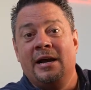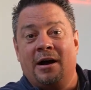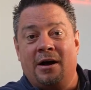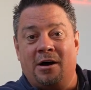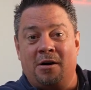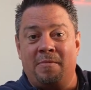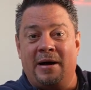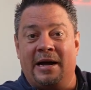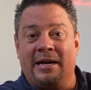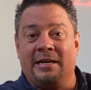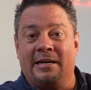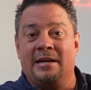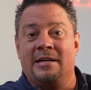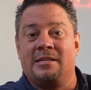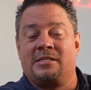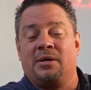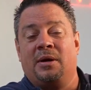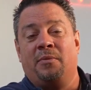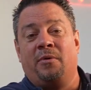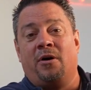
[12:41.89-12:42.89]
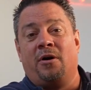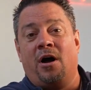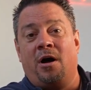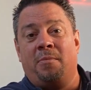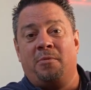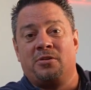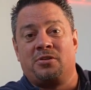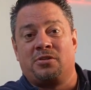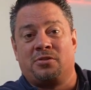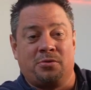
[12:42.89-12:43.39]
Oh my goodness, we're
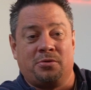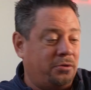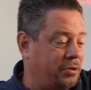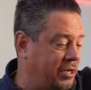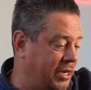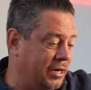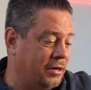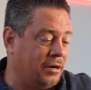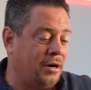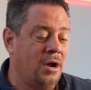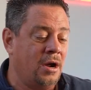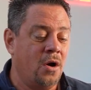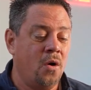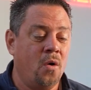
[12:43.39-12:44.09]
almost through here.